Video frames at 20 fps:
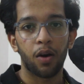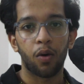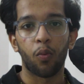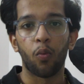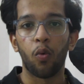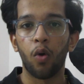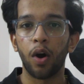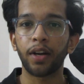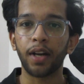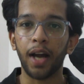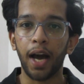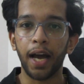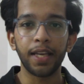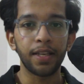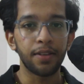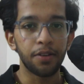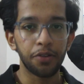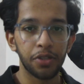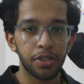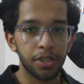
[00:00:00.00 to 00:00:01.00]
What I
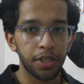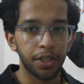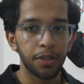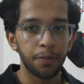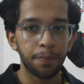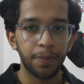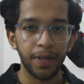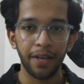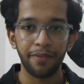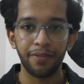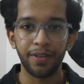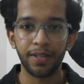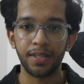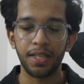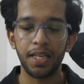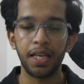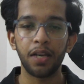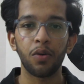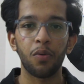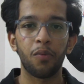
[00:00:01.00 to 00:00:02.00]
used to do
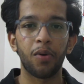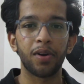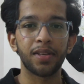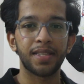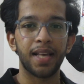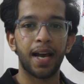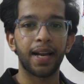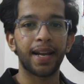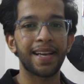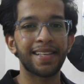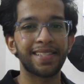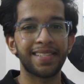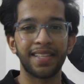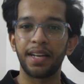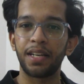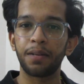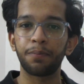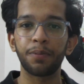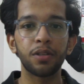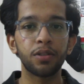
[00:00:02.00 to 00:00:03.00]
previously was that I
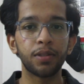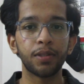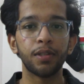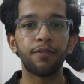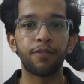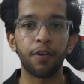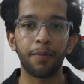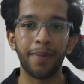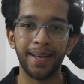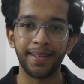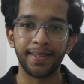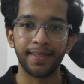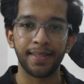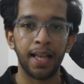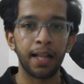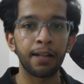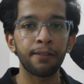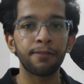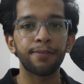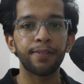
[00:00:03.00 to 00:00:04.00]
set up a rule for
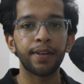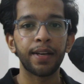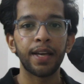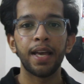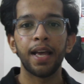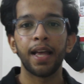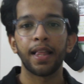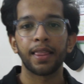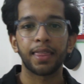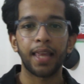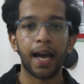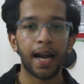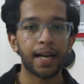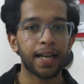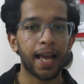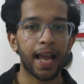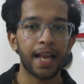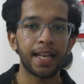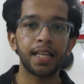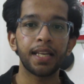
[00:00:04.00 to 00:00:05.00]
myself
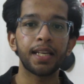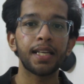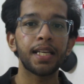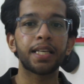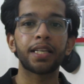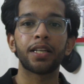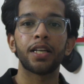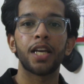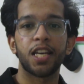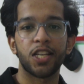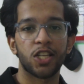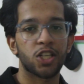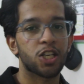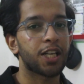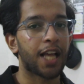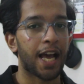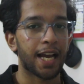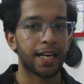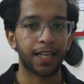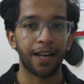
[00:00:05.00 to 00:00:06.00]
that any
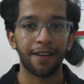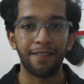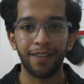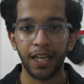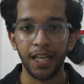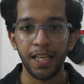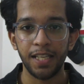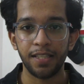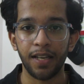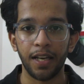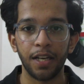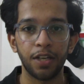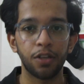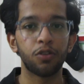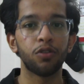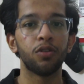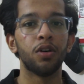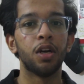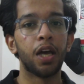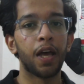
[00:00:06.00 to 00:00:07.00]
recreational activities I
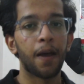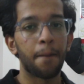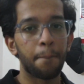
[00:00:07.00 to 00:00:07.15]
do,